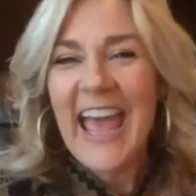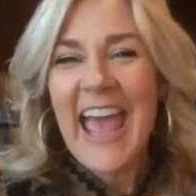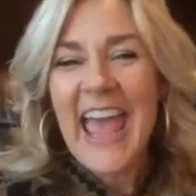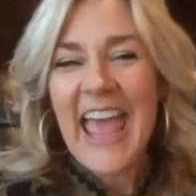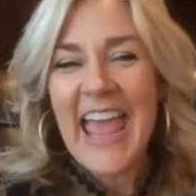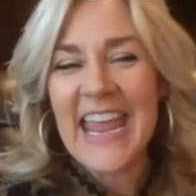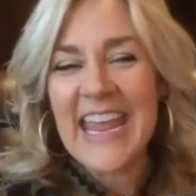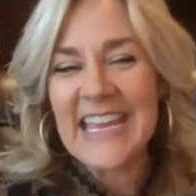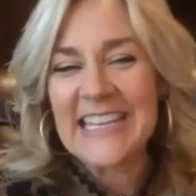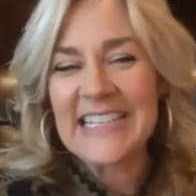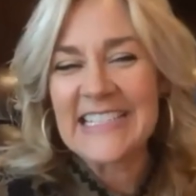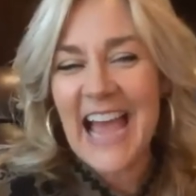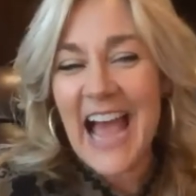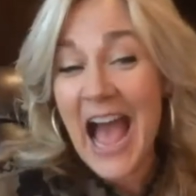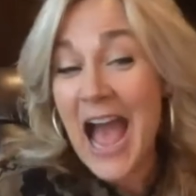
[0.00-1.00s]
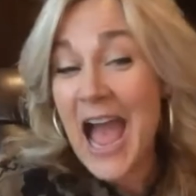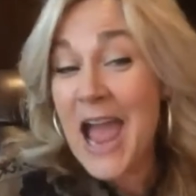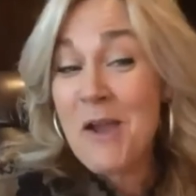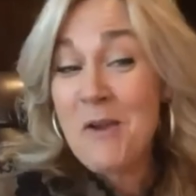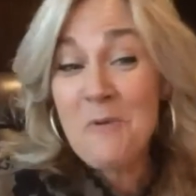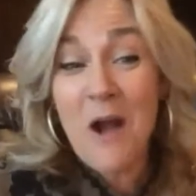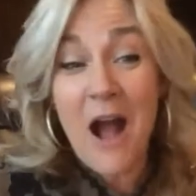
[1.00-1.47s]
and
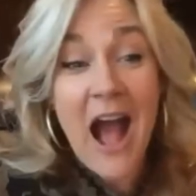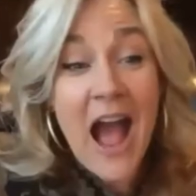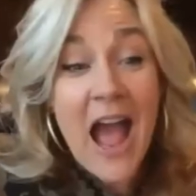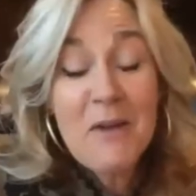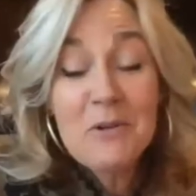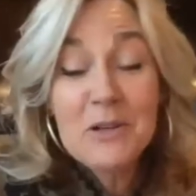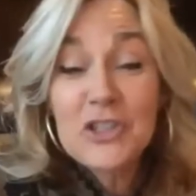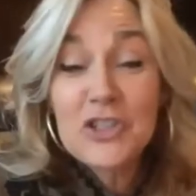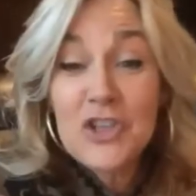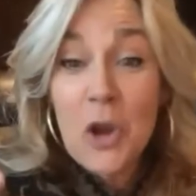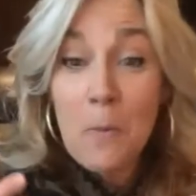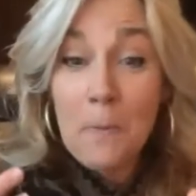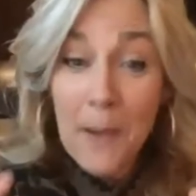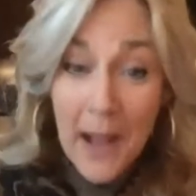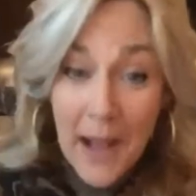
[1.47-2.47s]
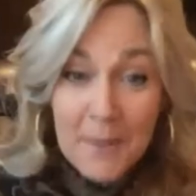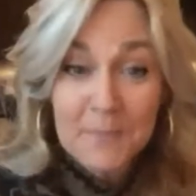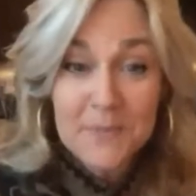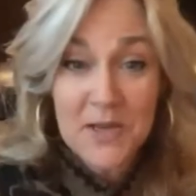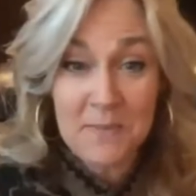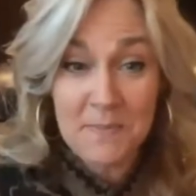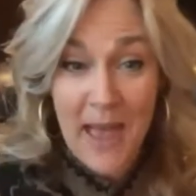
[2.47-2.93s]
i i was so pumped
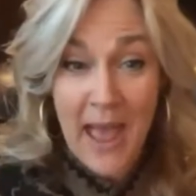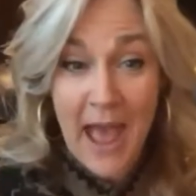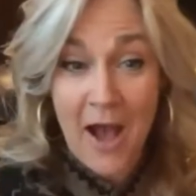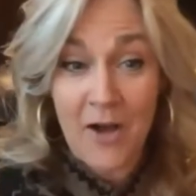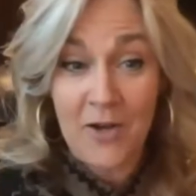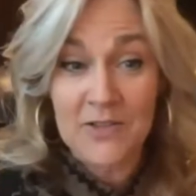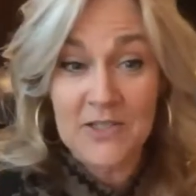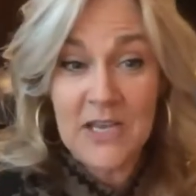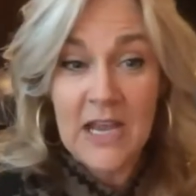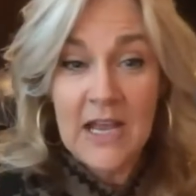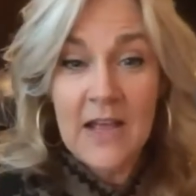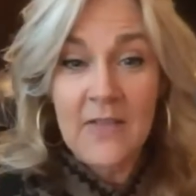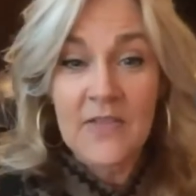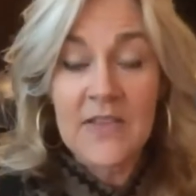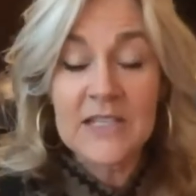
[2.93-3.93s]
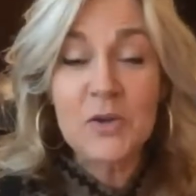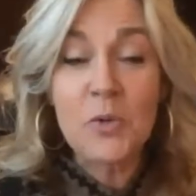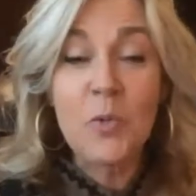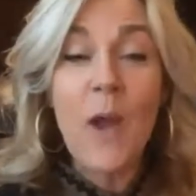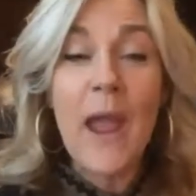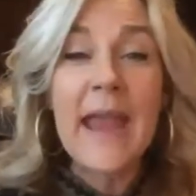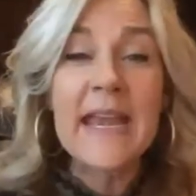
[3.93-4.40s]
about this
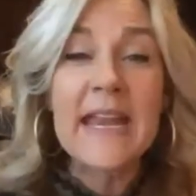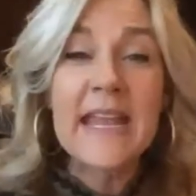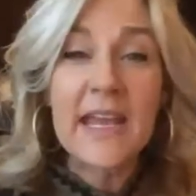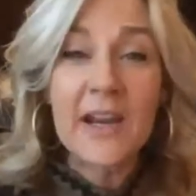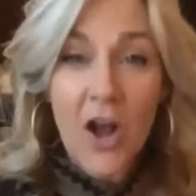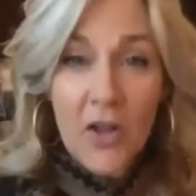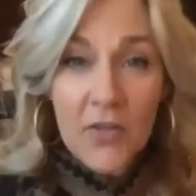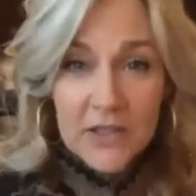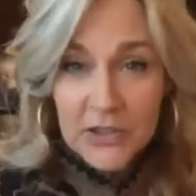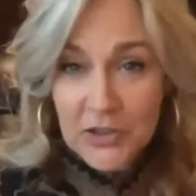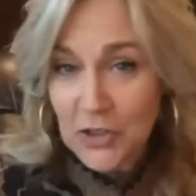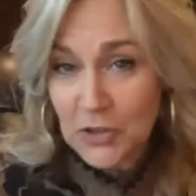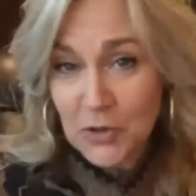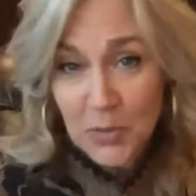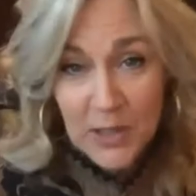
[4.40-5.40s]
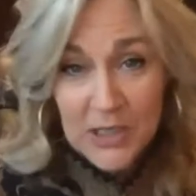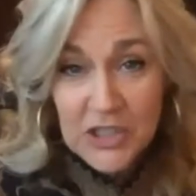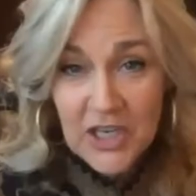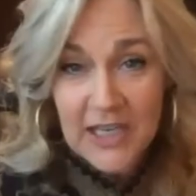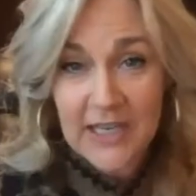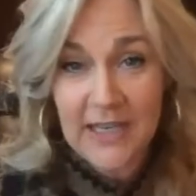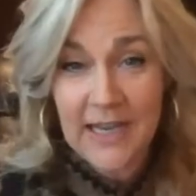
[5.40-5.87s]
way to get all this
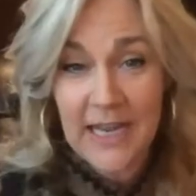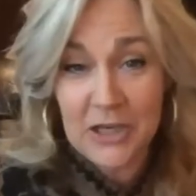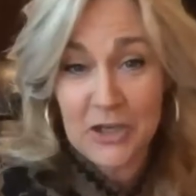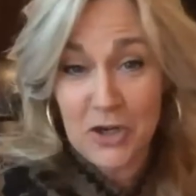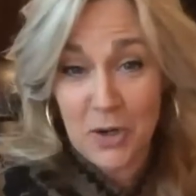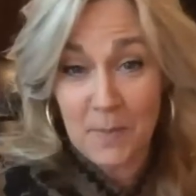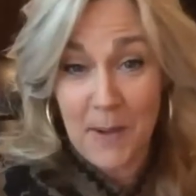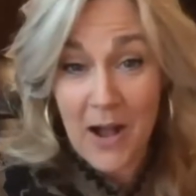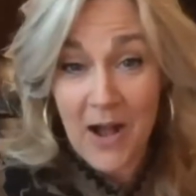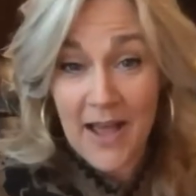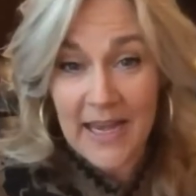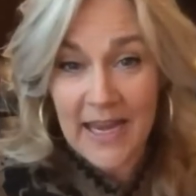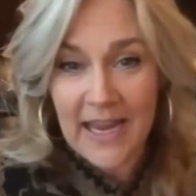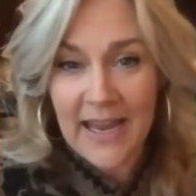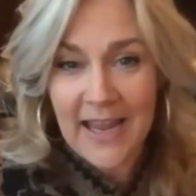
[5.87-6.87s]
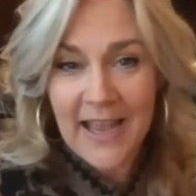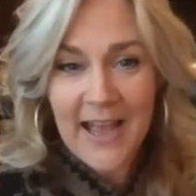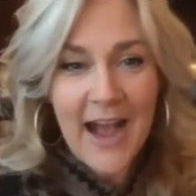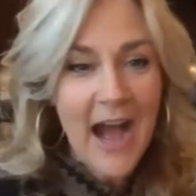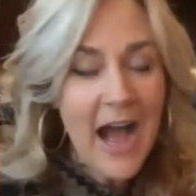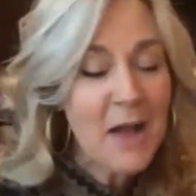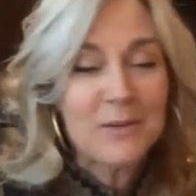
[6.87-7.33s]
nutrition in your body
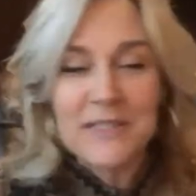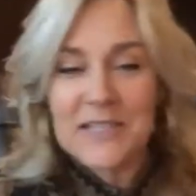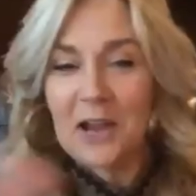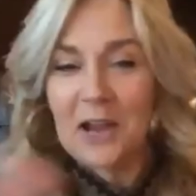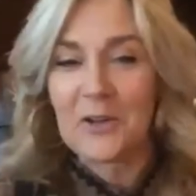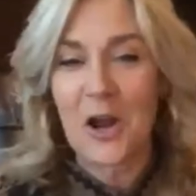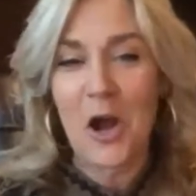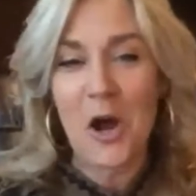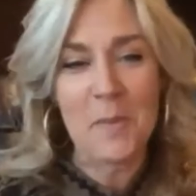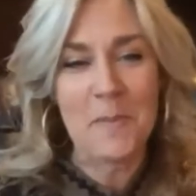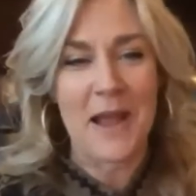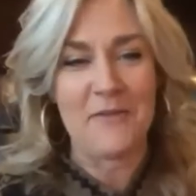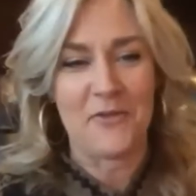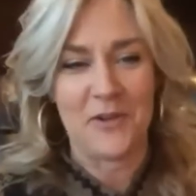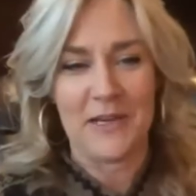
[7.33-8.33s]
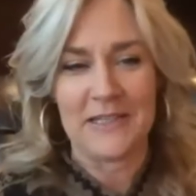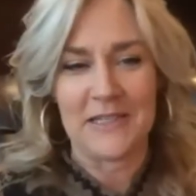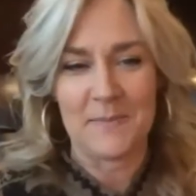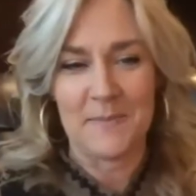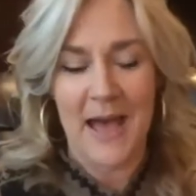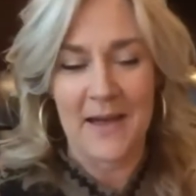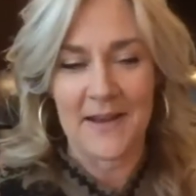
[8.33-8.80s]
i was telling all my friends
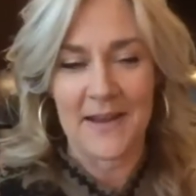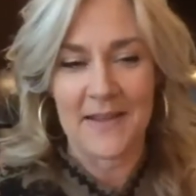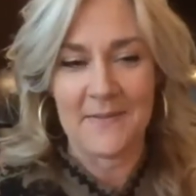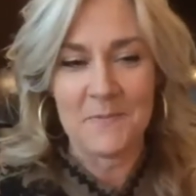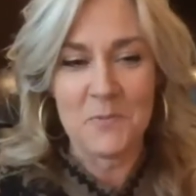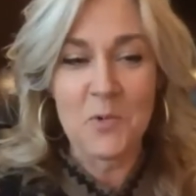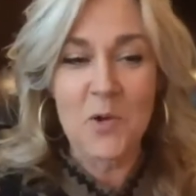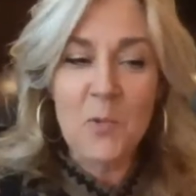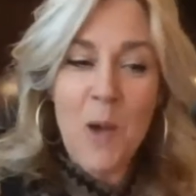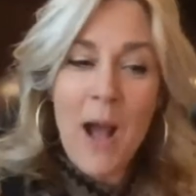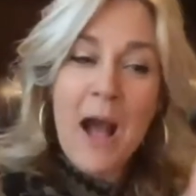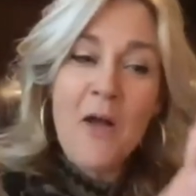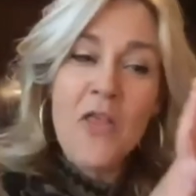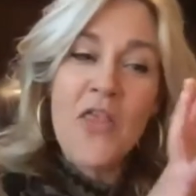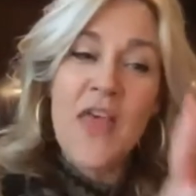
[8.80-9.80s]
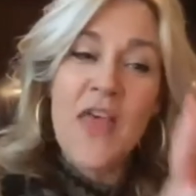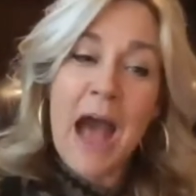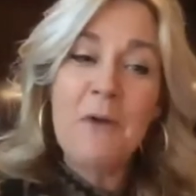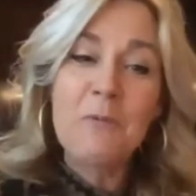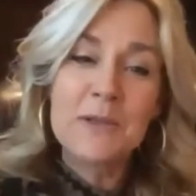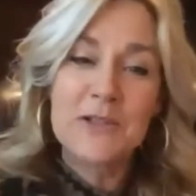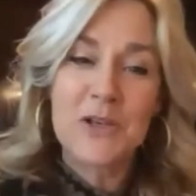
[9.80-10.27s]
about it well while that
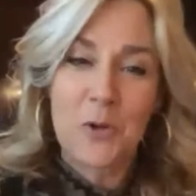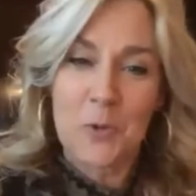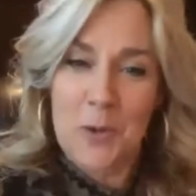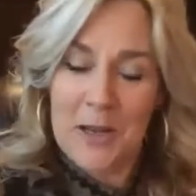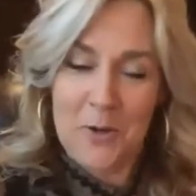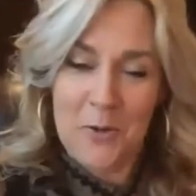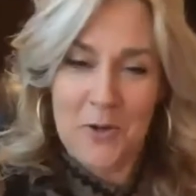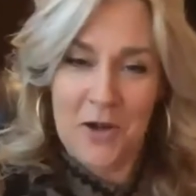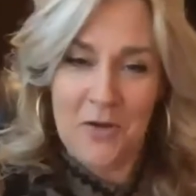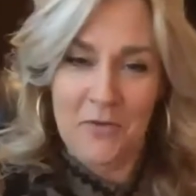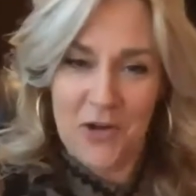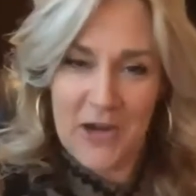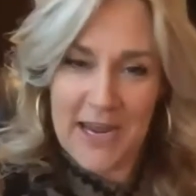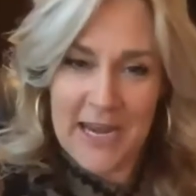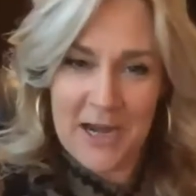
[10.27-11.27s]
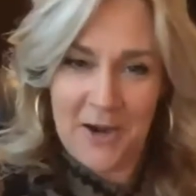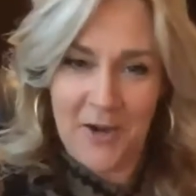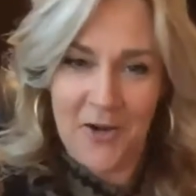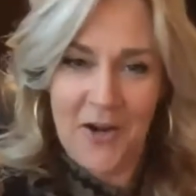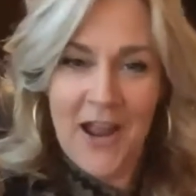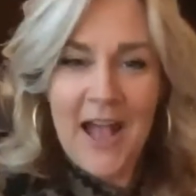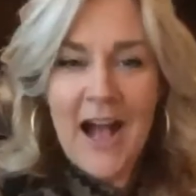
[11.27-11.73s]
was going on over here
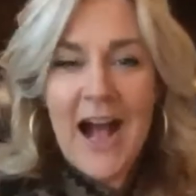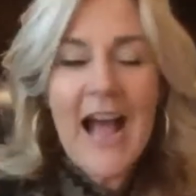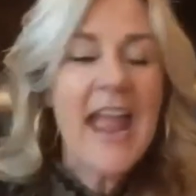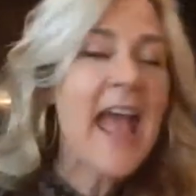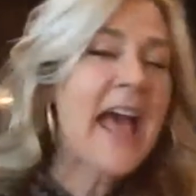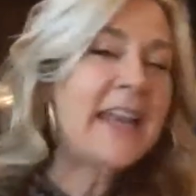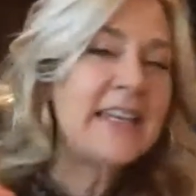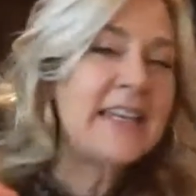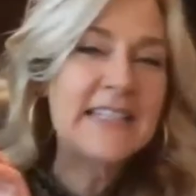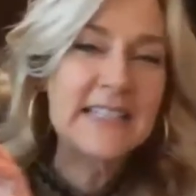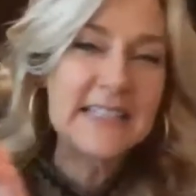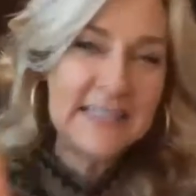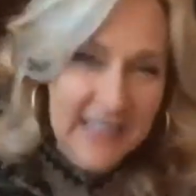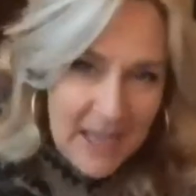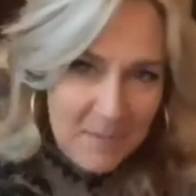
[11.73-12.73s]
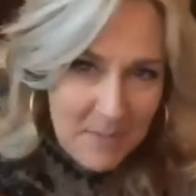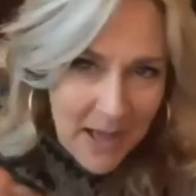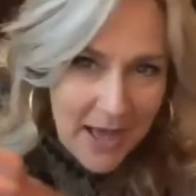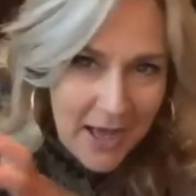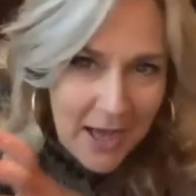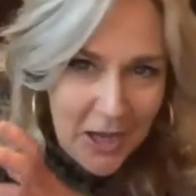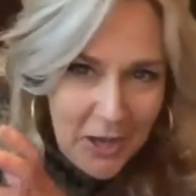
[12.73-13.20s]
i had a dilemma
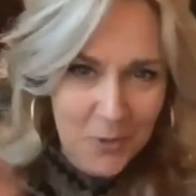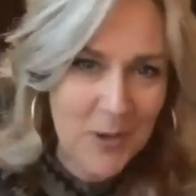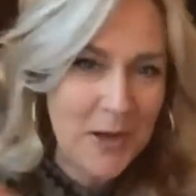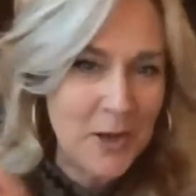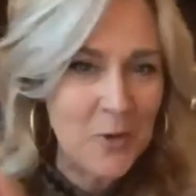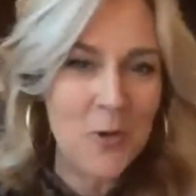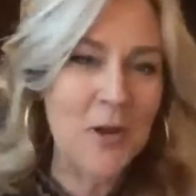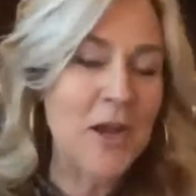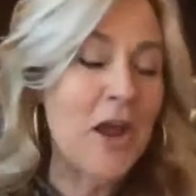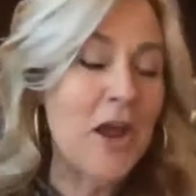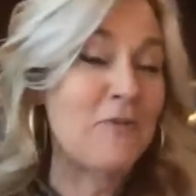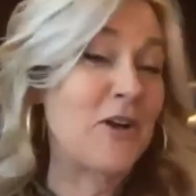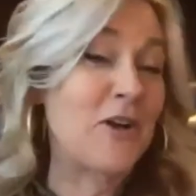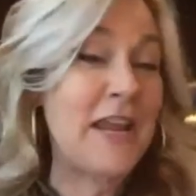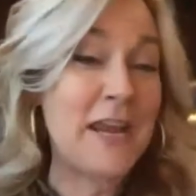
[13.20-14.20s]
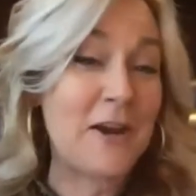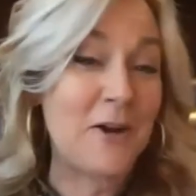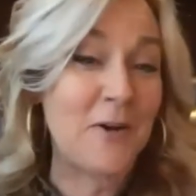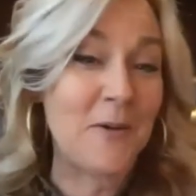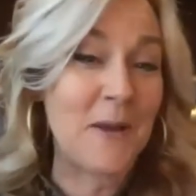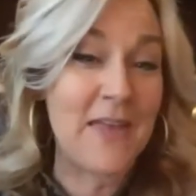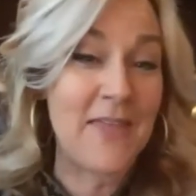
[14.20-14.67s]
going on over here
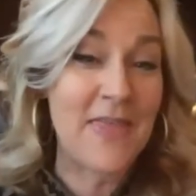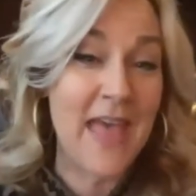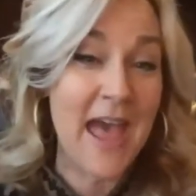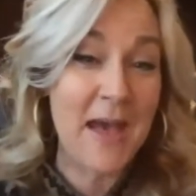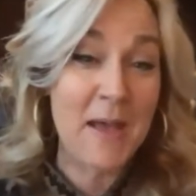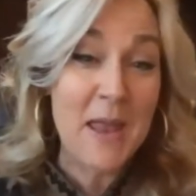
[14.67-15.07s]
in that